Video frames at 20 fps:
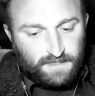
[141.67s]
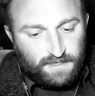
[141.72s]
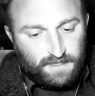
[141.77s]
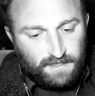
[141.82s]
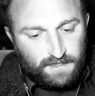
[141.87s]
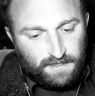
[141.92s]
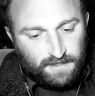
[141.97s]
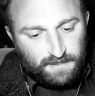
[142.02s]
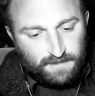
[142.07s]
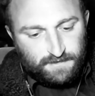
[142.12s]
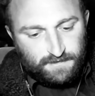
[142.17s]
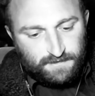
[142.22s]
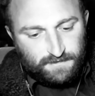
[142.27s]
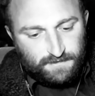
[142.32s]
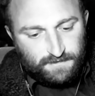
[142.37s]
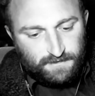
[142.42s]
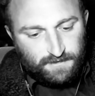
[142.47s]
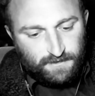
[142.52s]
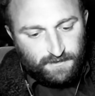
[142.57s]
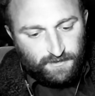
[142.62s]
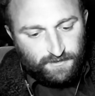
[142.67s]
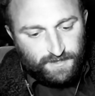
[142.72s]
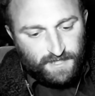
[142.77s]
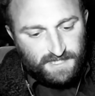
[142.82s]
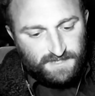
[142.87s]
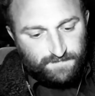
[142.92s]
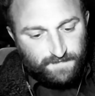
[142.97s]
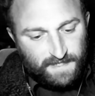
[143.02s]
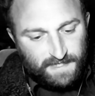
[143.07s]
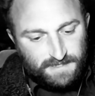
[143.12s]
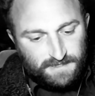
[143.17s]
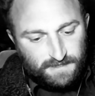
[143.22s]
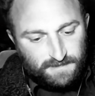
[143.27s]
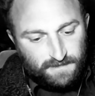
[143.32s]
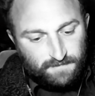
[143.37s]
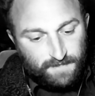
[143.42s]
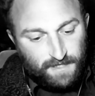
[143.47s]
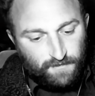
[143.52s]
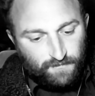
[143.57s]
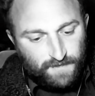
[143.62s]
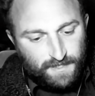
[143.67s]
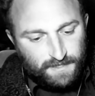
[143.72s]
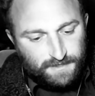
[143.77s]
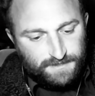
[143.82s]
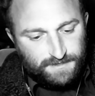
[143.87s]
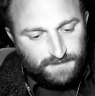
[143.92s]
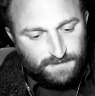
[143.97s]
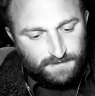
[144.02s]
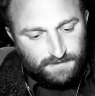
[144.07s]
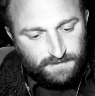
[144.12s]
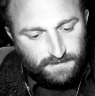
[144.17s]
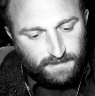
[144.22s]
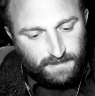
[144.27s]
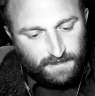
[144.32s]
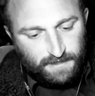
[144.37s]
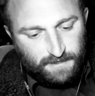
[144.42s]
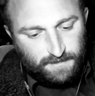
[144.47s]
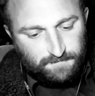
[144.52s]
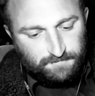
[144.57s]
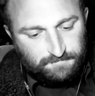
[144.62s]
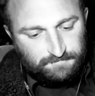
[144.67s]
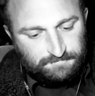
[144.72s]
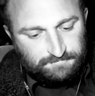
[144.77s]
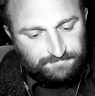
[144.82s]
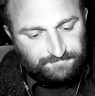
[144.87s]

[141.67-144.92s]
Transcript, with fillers: uh, you know, that's basically my rent. And,